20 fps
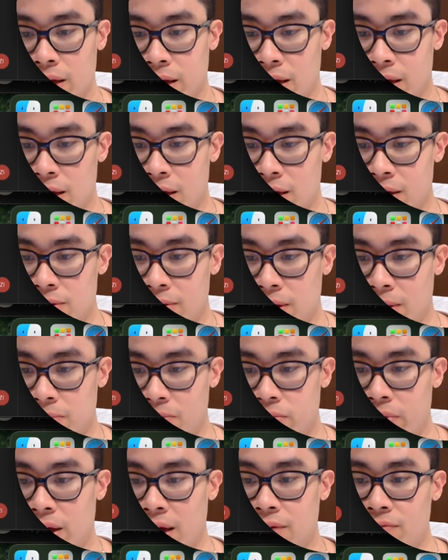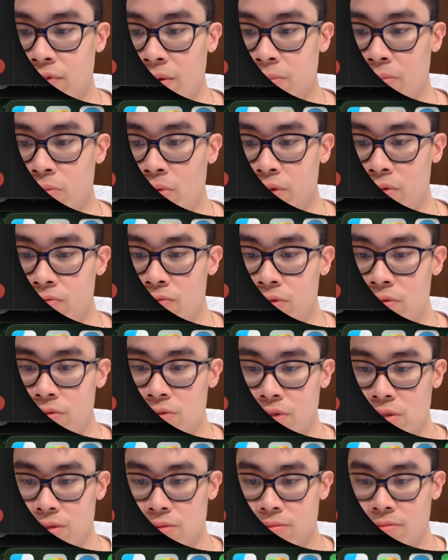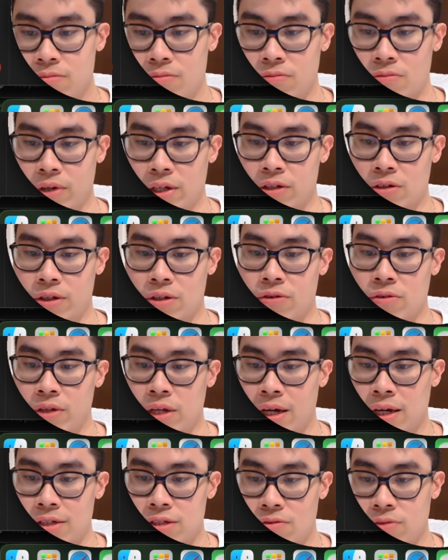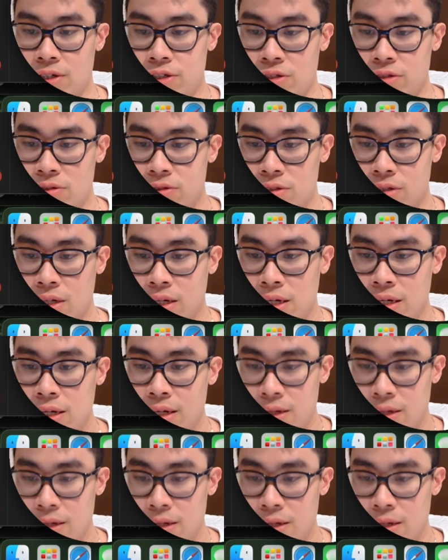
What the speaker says: And yeah, we have the important rules, but you can only ask questions.